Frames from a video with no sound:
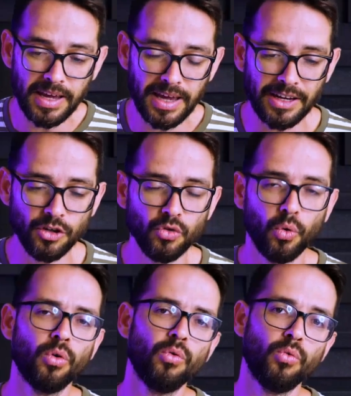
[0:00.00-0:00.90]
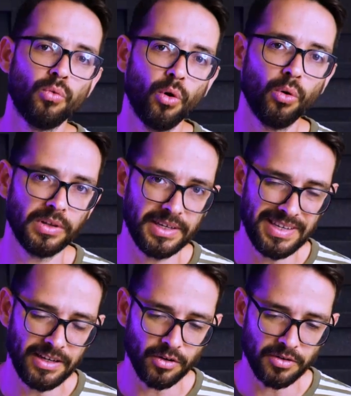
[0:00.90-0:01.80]
and your role
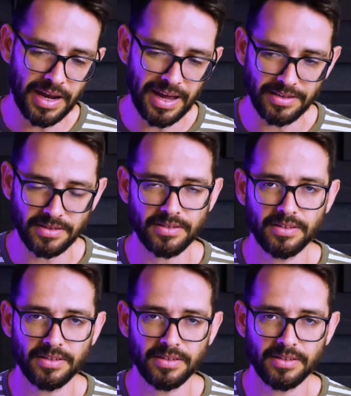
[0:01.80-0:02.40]
here as